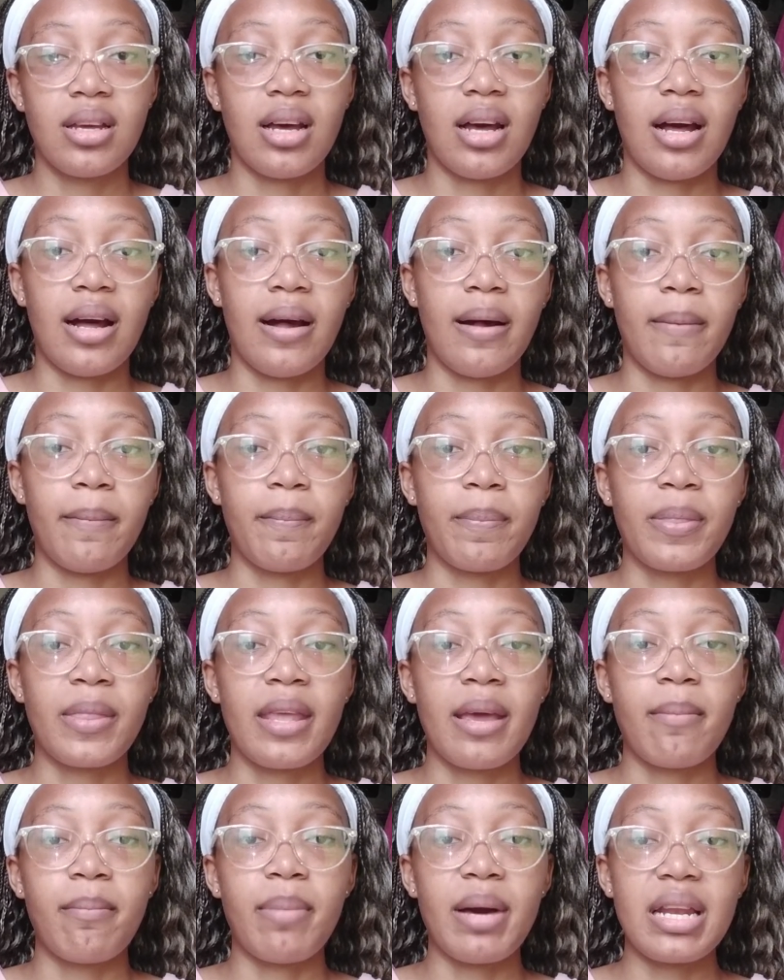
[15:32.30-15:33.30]

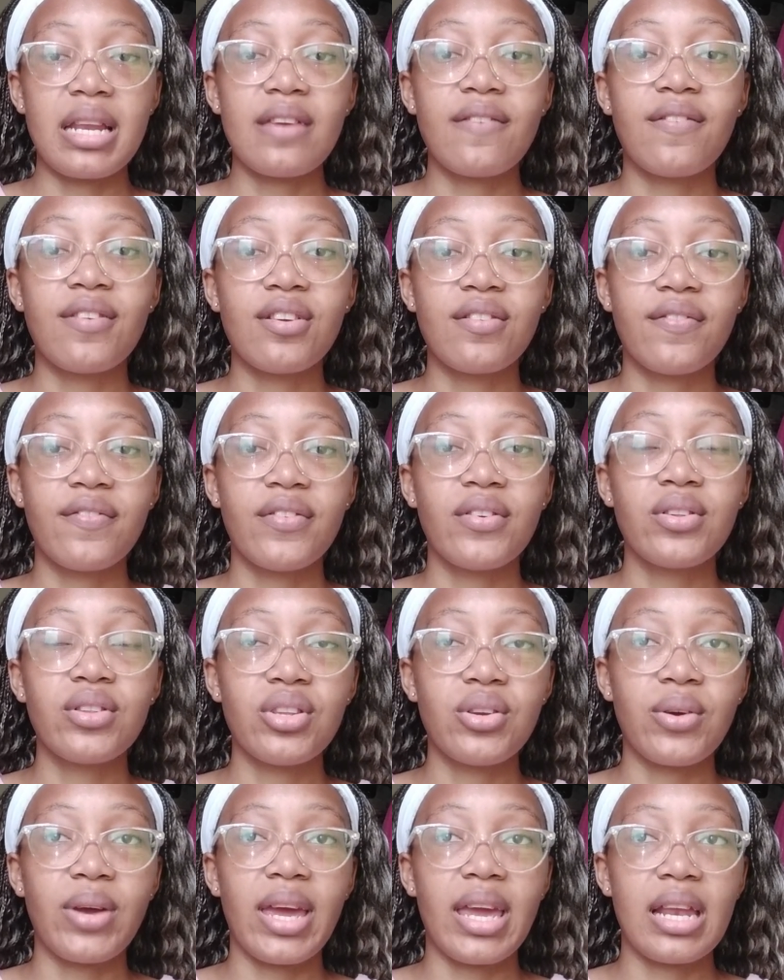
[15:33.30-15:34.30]
But if you feel
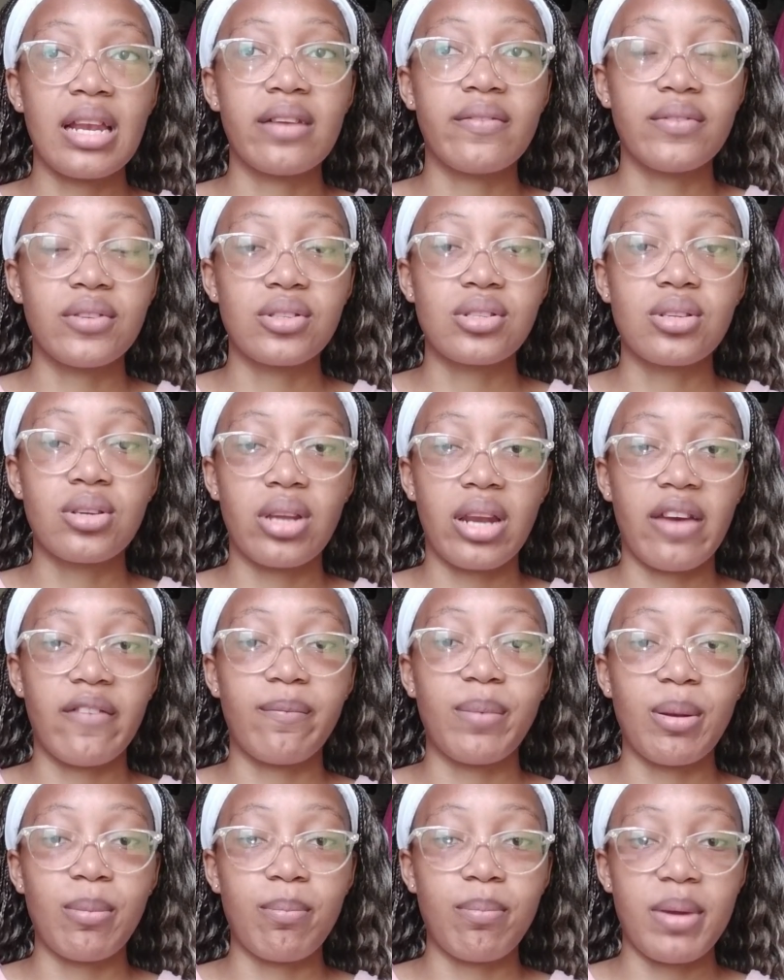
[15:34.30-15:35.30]
your A-levels could
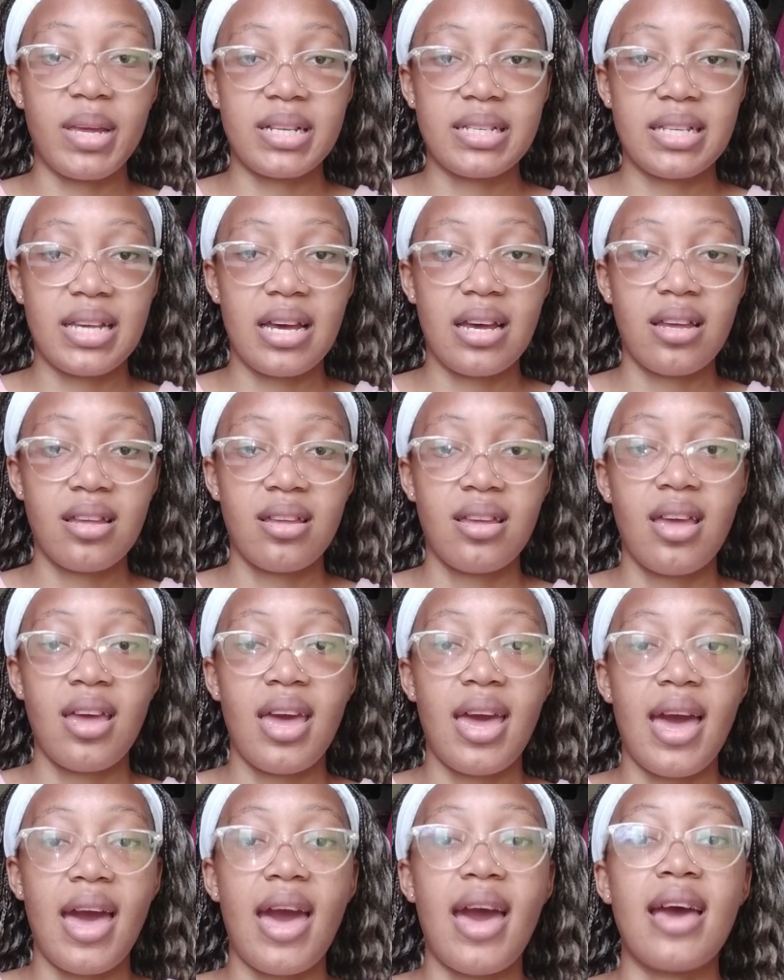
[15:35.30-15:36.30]
have been better
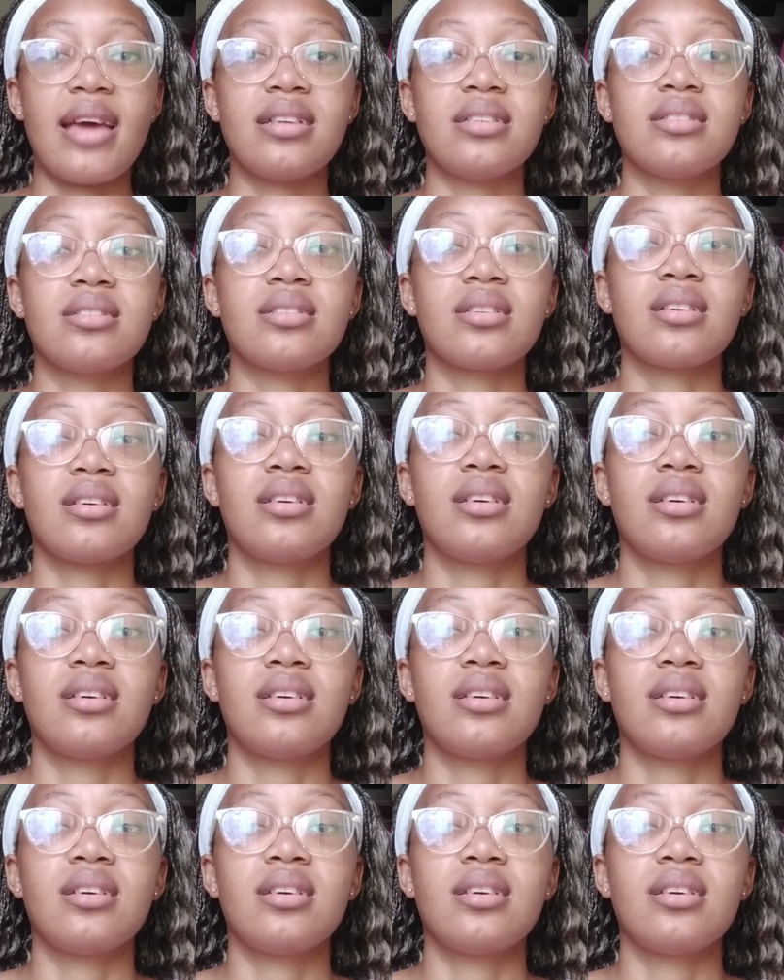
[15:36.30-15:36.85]
and